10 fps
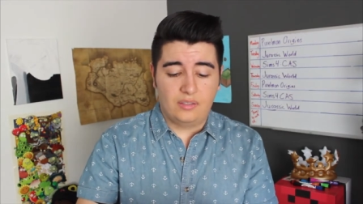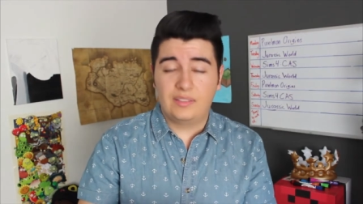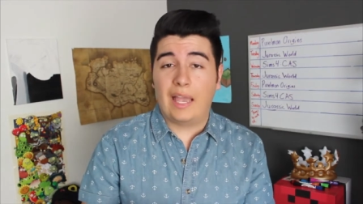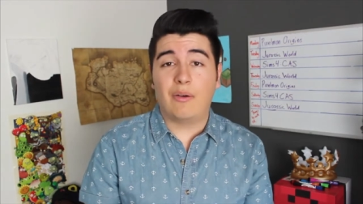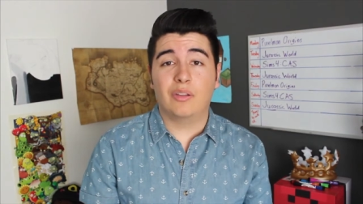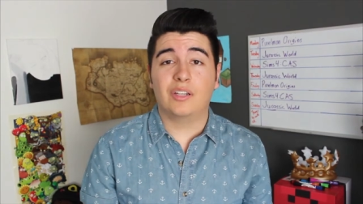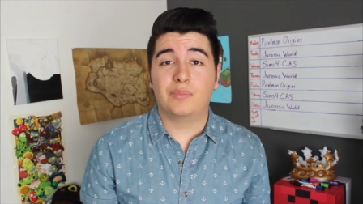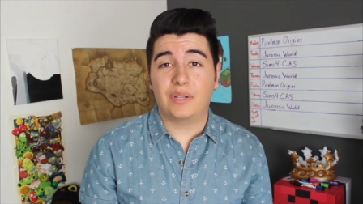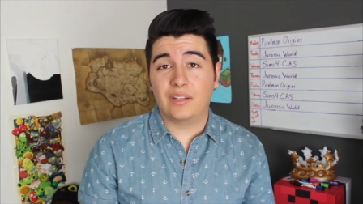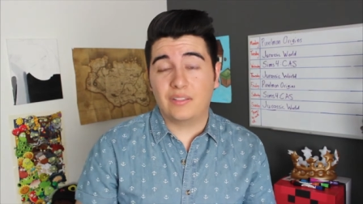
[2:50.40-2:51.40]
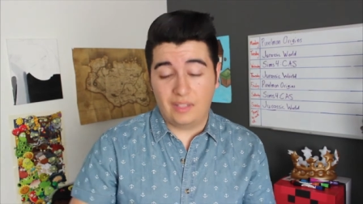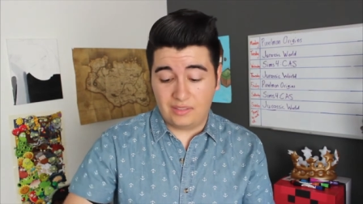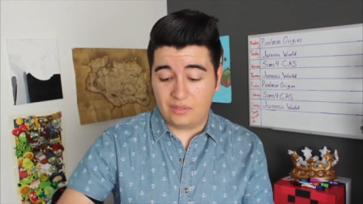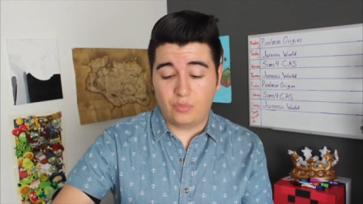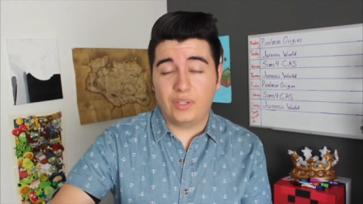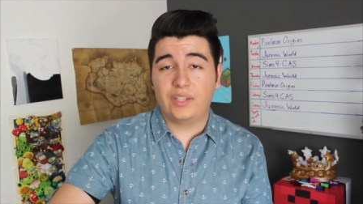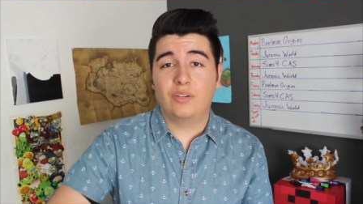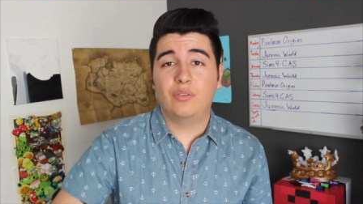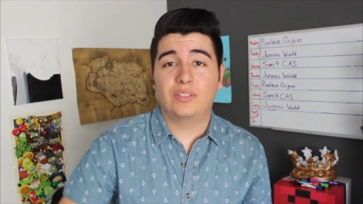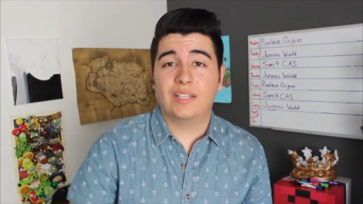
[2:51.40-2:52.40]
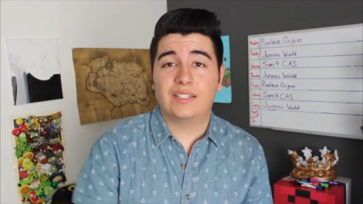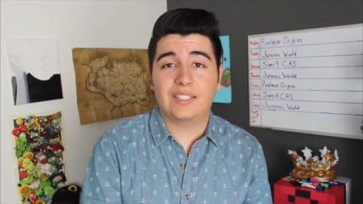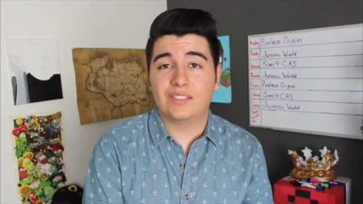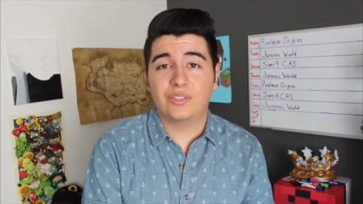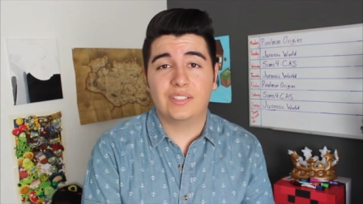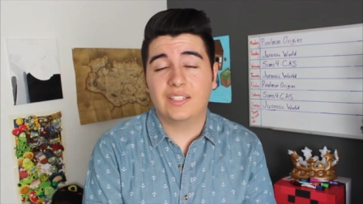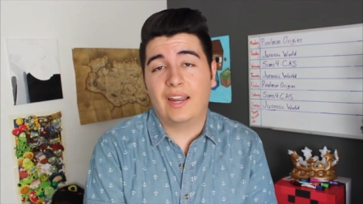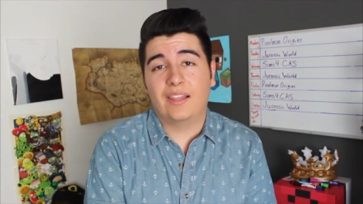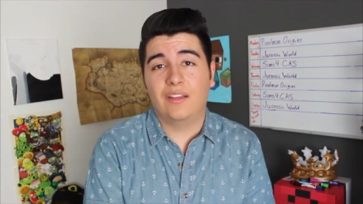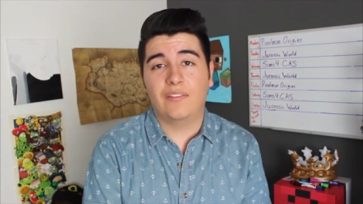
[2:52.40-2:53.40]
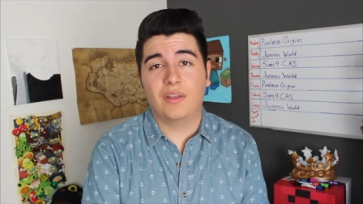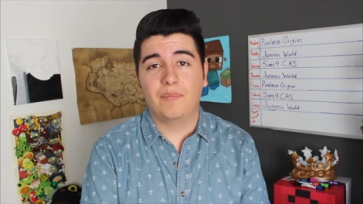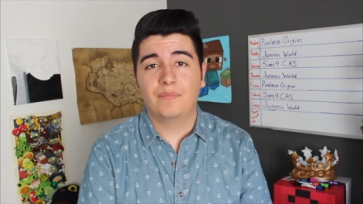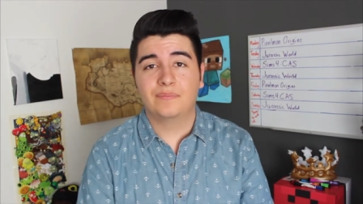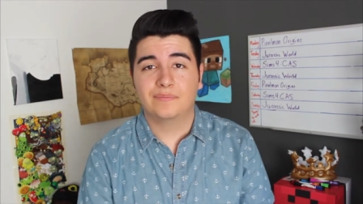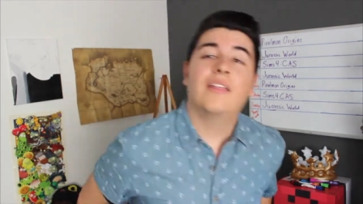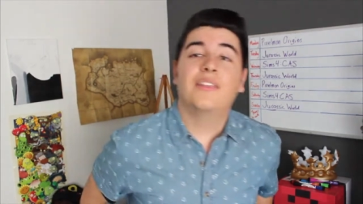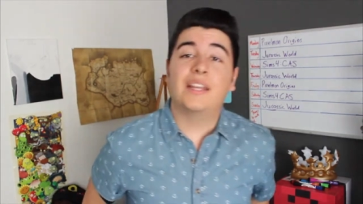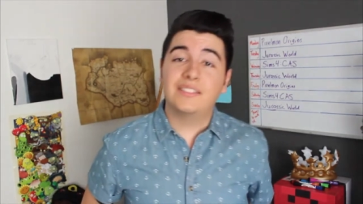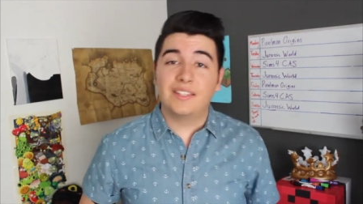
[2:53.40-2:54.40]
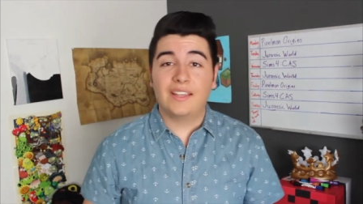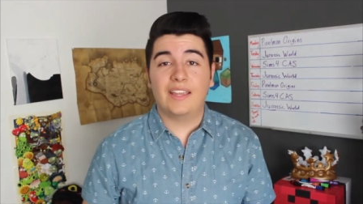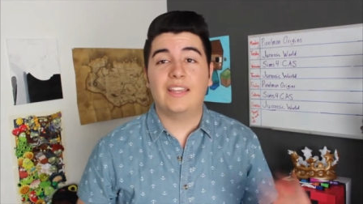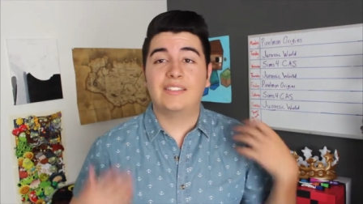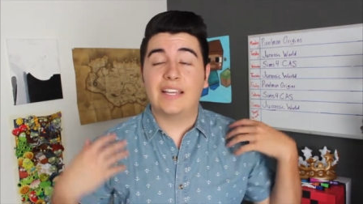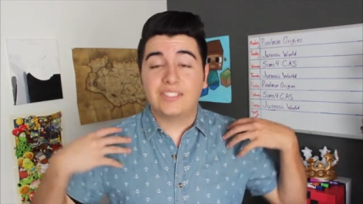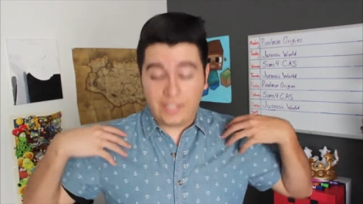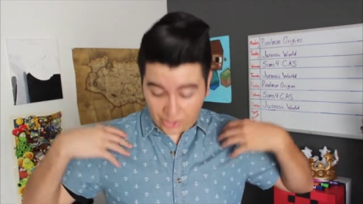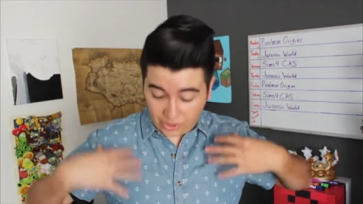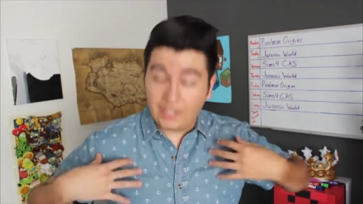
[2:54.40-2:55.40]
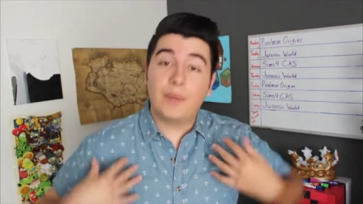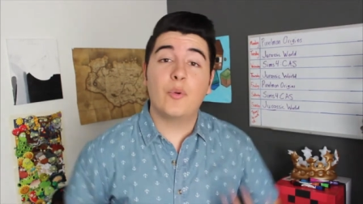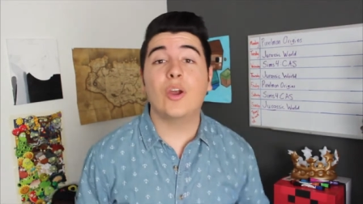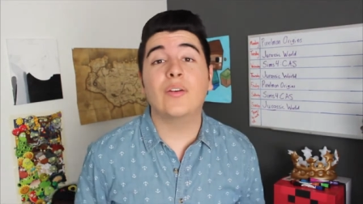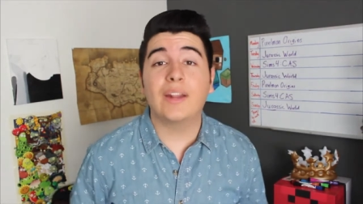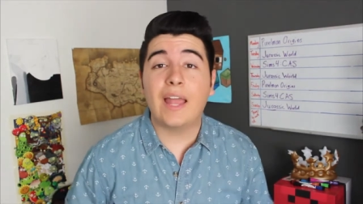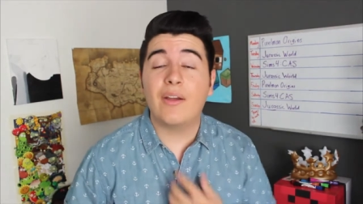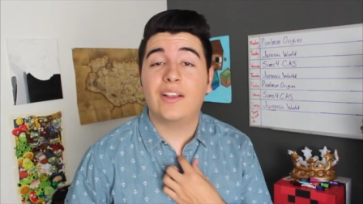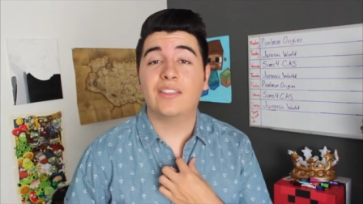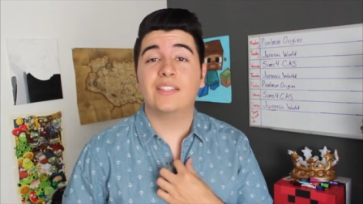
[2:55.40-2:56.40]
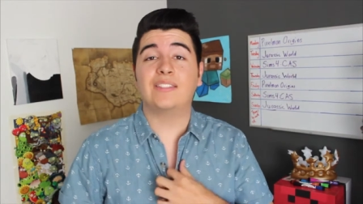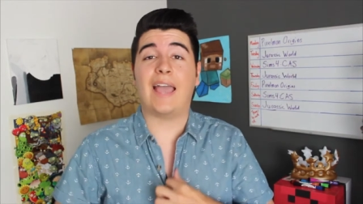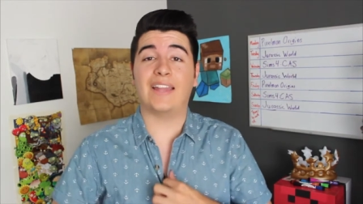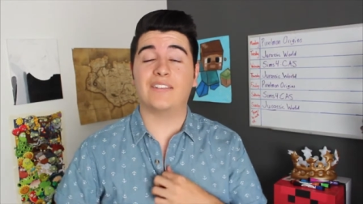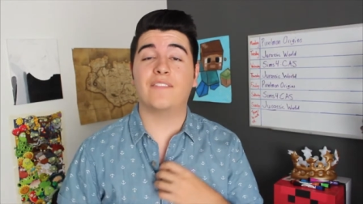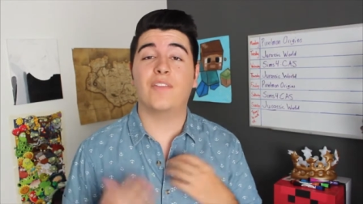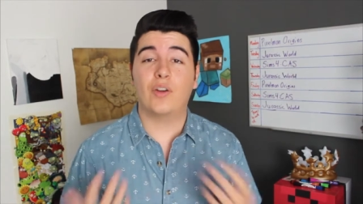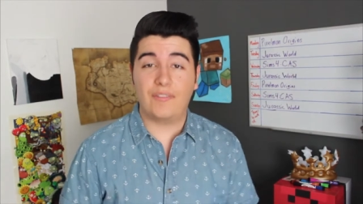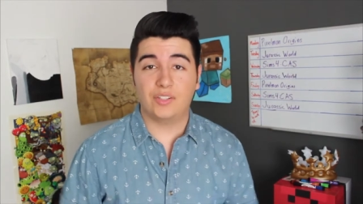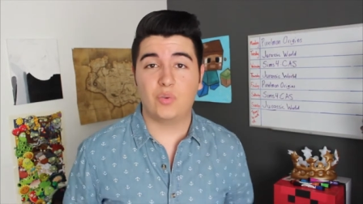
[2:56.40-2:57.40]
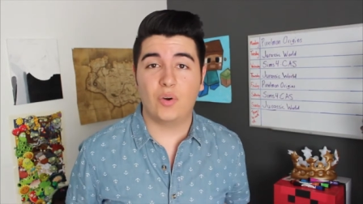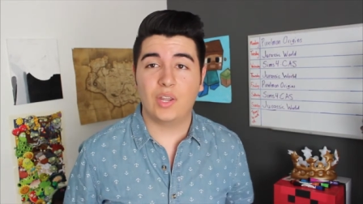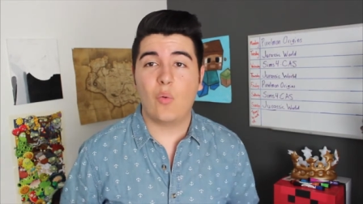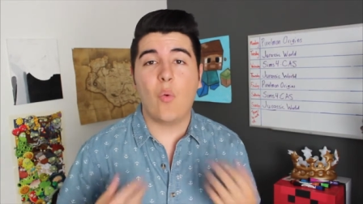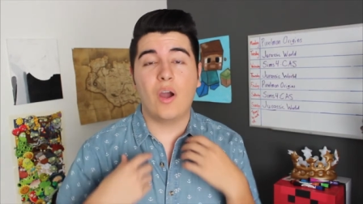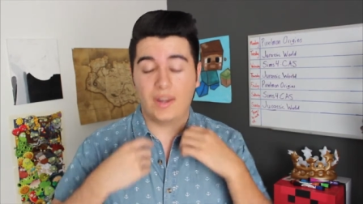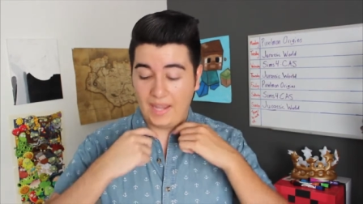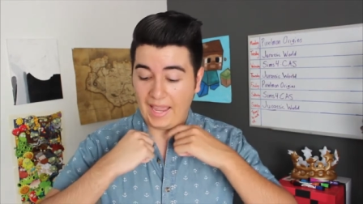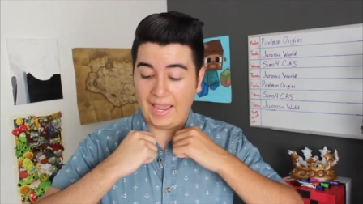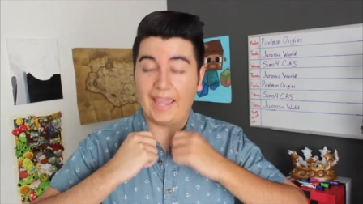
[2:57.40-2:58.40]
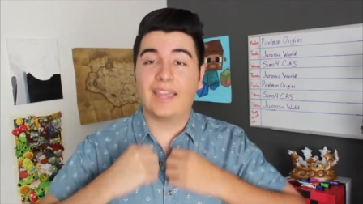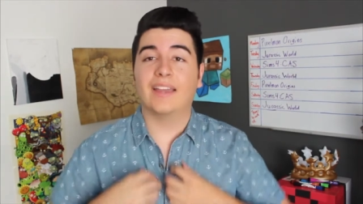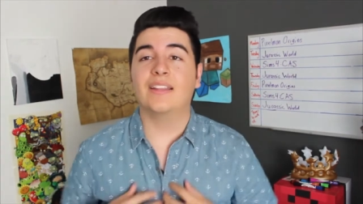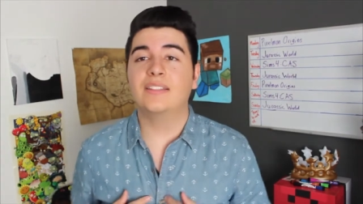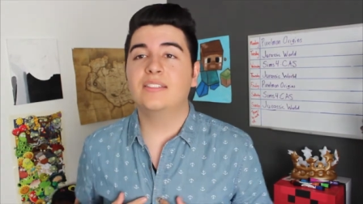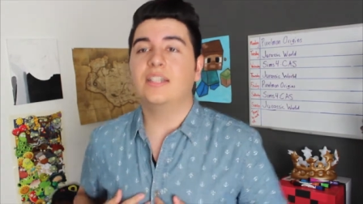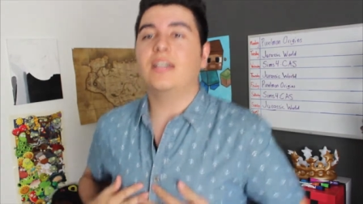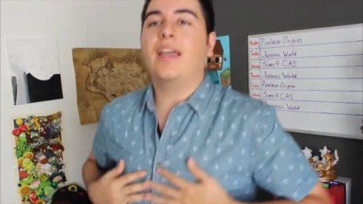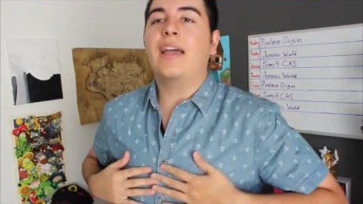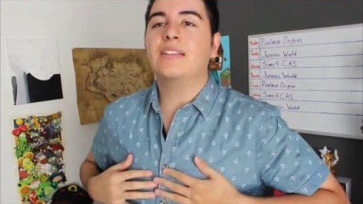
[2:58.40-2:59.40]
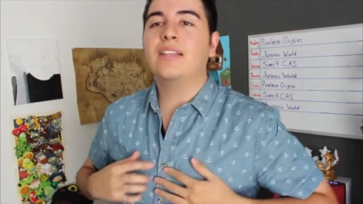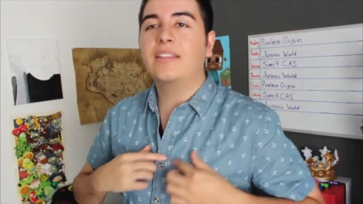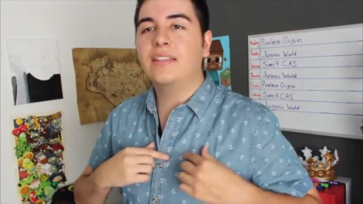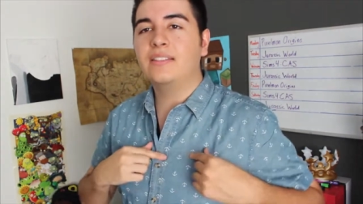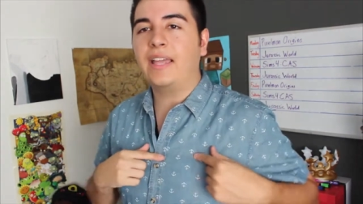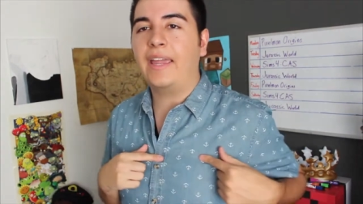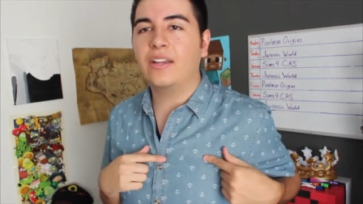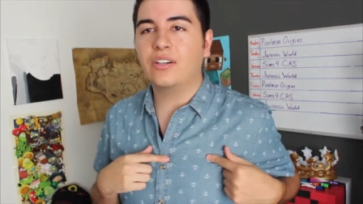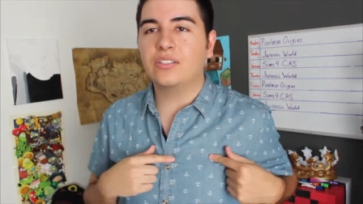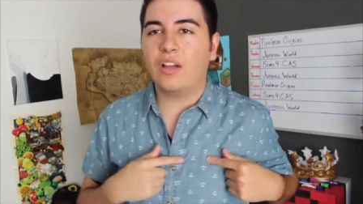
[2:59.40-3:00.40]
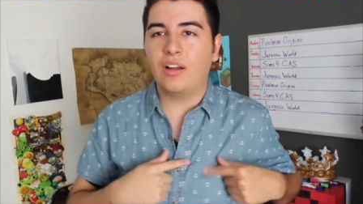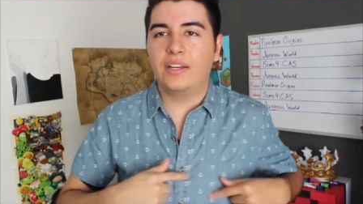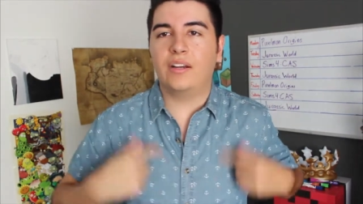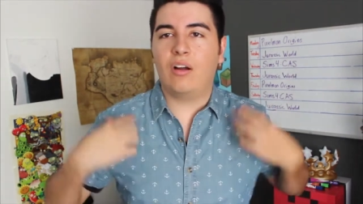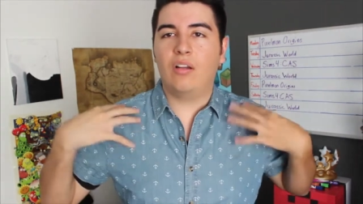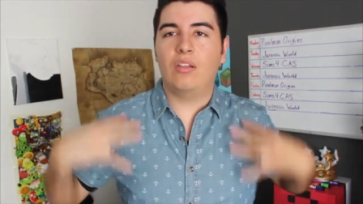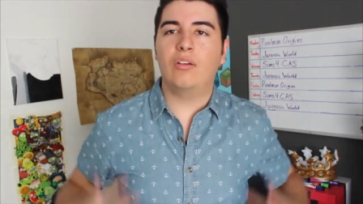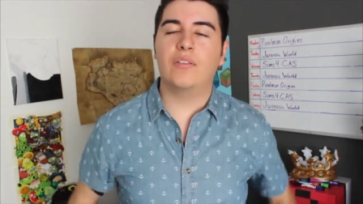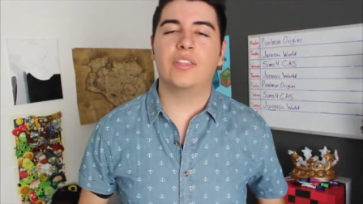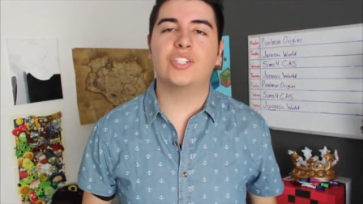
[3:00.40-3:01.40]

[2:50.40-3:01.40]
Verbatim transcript: see how it looks, but it, it's really cool accessories and I love them. The next thing is actually a shirt that I'm wearing right now. I got this at Forever 21 and uh, it has like these anchors on here all over the